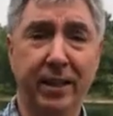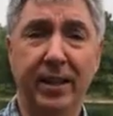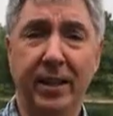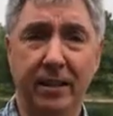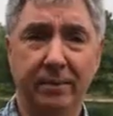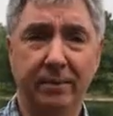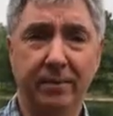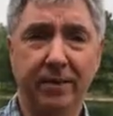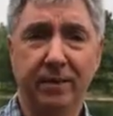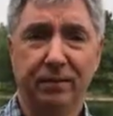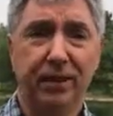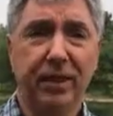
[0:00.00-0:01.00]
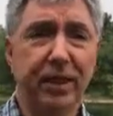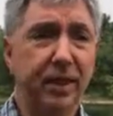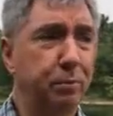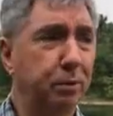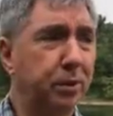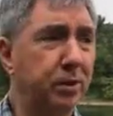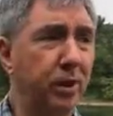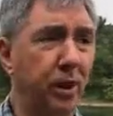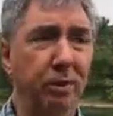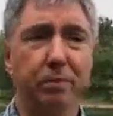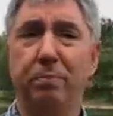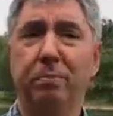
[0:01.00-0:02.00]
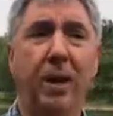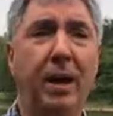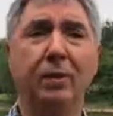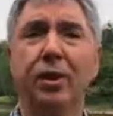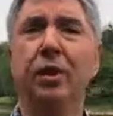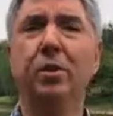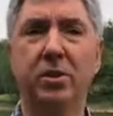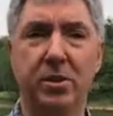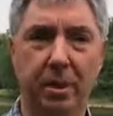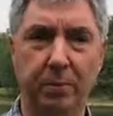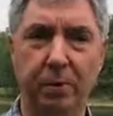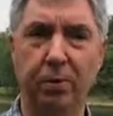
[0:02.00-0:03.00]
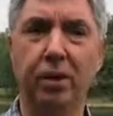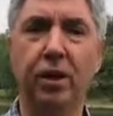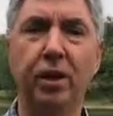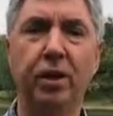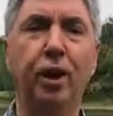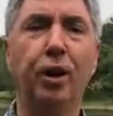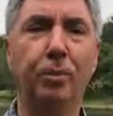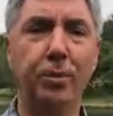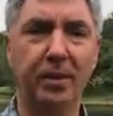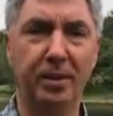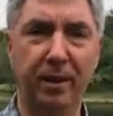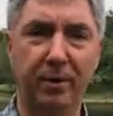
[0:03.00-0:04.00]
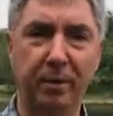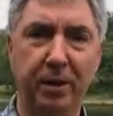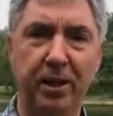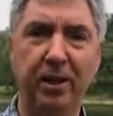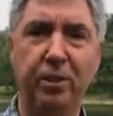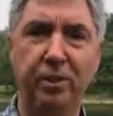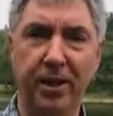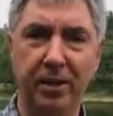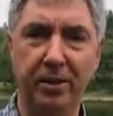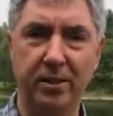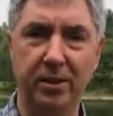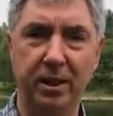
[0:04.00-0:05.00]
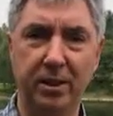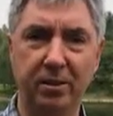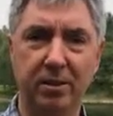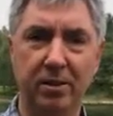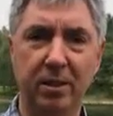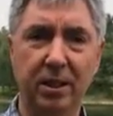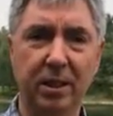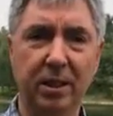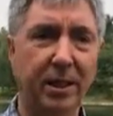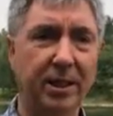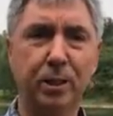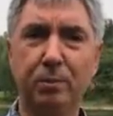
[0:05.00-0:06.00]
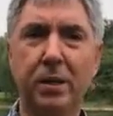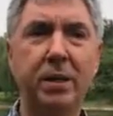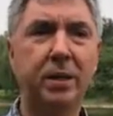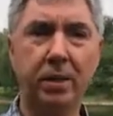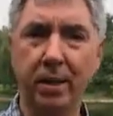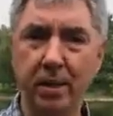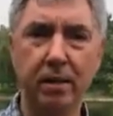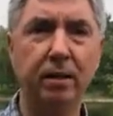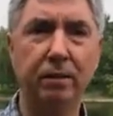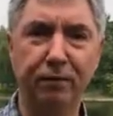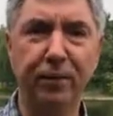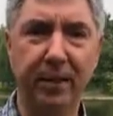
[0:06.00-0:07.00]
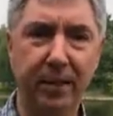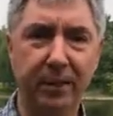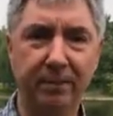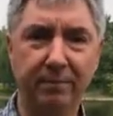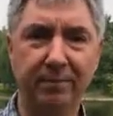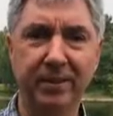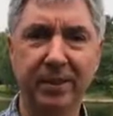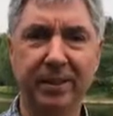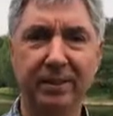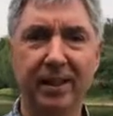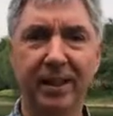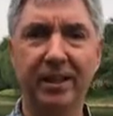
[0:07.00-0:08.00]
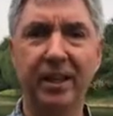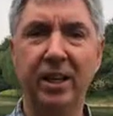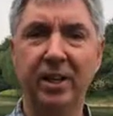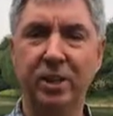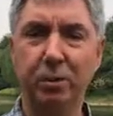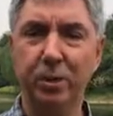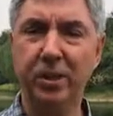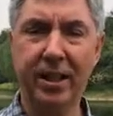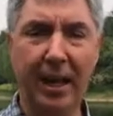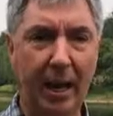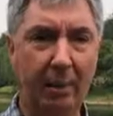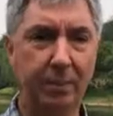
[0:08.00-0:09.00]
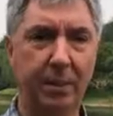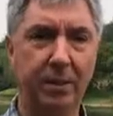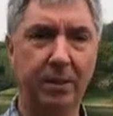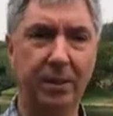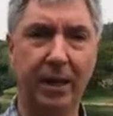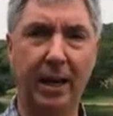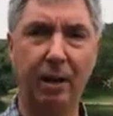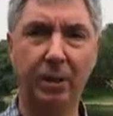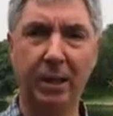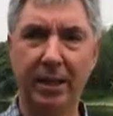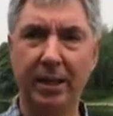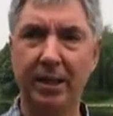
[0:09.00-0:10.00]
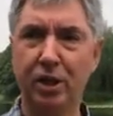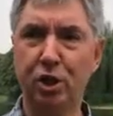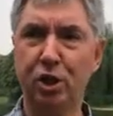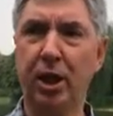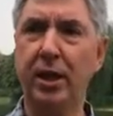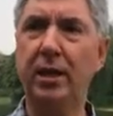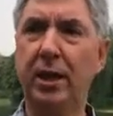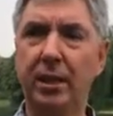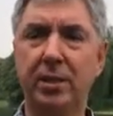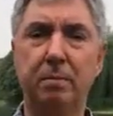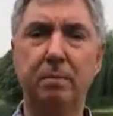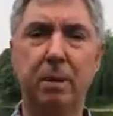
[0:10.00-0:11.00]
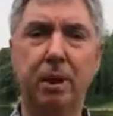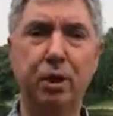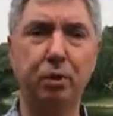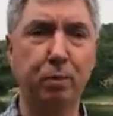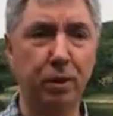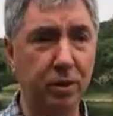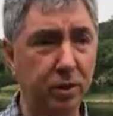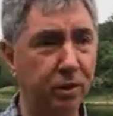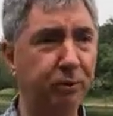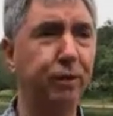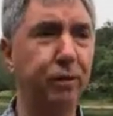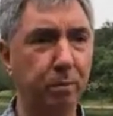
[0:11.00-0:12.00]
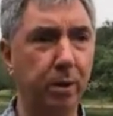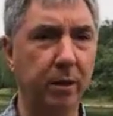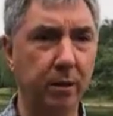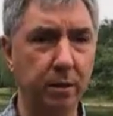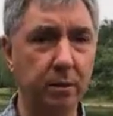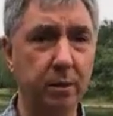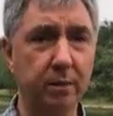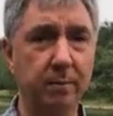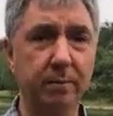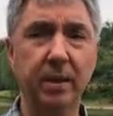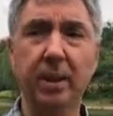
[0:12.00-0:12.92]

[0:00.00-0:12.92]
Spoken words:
Fliggy. Fliggy would not have a concept or an opposite number in the United States. Expedia is not Fliggy, right? So what has happened now is China has emerged with different models,